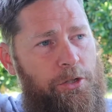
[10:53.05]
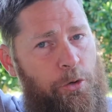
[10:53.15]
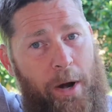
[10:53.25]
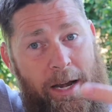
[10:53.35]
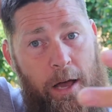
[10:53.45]

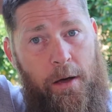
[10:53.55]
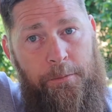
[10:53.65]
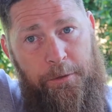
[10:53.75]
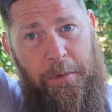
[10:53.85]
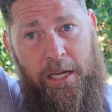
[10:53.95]
So right now
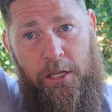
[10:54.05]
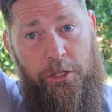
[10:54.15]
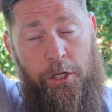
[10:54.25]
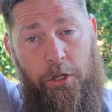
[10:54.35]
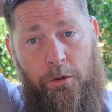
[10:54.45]
I'm
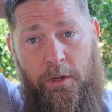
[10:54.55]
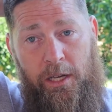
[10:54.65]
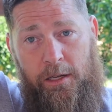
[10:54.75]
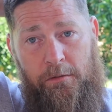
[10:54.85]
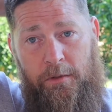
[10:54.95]
speaking to you
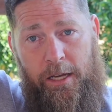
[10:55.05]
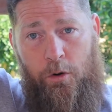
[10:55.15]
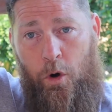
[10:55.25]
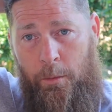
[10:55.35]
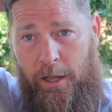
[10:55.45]
in like
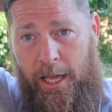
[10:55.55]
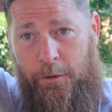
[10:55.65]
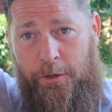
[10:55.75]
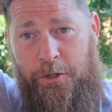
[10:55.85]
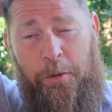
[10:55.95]
normal
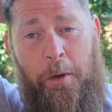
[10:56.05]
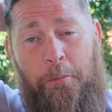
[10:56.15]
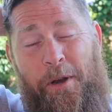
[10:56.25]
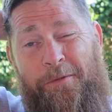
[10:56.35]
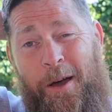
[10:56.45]
language,
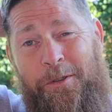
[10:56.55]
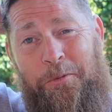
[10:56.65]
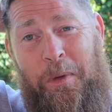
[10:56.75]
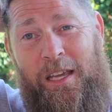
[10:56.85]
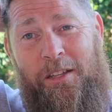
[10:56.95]
but if I was
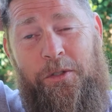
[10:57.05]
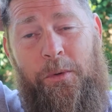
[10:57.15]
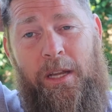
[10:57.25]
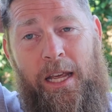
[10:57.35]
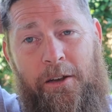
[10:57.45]
speaking
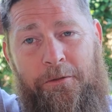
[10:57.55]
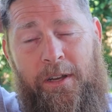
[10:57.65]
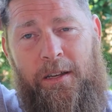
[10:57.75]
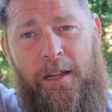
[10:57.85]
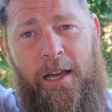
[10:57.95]
to an
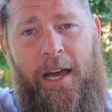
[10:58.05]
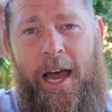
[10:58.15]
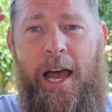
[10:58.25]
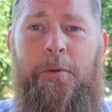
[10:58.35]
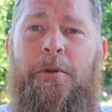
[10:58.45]
infant,
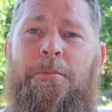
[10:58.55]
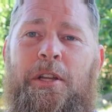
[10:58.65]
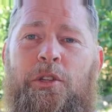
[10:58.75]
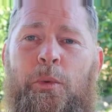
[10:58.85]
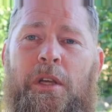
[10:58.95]
I would
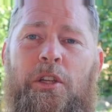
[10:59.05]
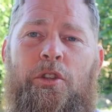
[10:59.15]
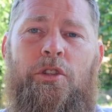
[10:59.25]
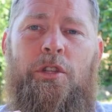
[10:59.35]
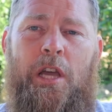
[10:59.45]
be doing
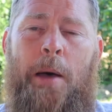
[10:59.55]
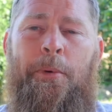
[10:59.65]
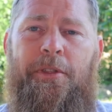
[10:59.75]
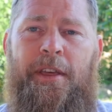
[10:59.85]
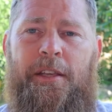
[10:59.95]

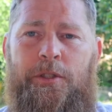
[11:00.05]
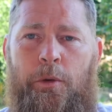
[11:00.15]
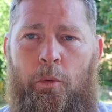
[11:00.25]
couple things.